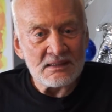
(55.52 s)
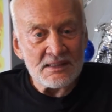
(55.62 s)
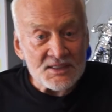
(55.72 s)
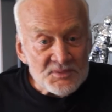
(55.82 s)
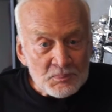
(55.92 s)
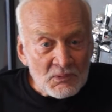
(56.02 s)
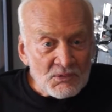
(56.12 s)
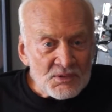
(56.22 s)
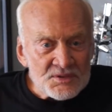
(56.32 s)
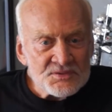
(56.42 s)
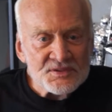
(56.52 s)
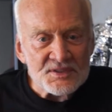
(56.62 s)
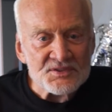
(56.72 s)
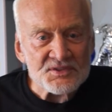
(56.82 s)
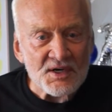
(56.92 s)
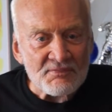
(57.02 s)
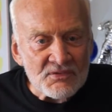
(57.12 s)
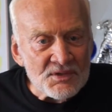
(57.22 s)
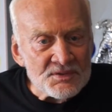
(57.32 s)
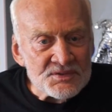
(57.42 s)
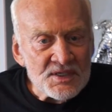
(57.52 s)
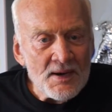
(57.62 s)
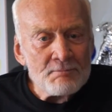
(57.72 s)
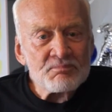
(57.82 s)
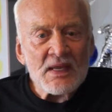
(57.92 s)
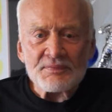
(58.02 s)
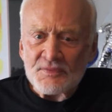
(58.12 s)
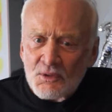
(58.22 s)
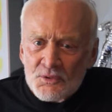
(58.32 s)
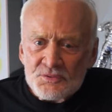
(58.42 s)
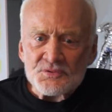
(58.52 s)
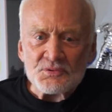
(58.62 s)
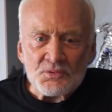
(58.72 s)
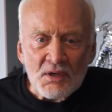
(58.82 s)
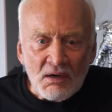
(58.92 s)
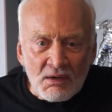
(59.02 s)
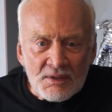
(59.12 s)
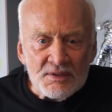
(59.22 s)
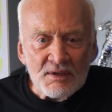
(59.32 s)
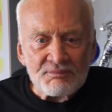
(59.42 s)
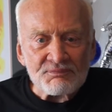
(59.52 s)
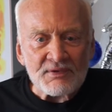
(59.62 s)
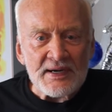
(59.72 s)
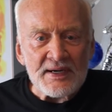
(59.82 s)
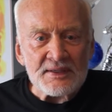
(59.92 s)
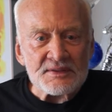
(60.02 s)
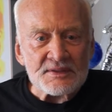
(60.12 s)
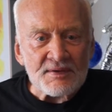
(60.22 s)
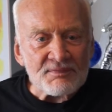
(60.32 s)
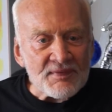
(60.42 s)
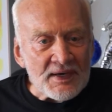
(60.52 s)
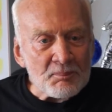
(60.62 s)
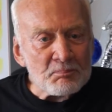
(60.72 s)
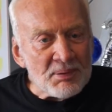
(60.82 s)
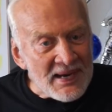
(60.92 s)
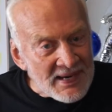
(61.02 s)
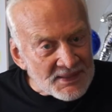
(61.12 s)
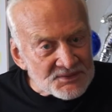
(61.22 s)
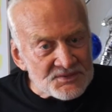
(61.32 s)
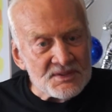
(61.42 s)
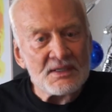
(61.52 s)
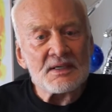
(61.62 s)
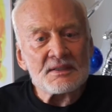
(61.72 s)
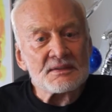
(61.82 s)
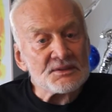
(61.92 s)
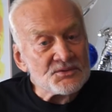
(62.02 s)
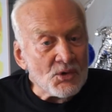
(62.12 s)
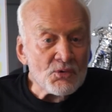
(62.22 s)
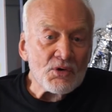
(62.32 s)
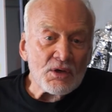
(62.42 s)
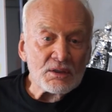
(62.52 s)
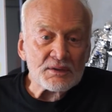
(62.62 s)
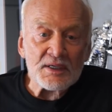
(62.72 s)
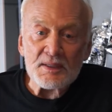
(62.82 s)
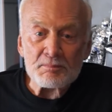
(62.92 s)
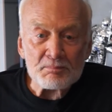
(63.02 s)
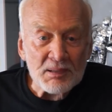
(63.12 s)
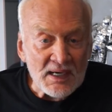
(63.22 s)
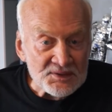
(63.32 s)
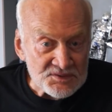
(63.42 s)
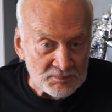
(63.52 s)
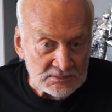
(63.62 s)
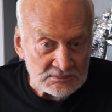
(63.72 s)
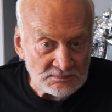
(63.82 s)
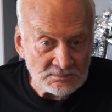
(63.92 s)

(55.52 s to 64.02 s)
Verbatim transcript: Explorers, discoverers, those who aren't afraid to think past the so-called impossible,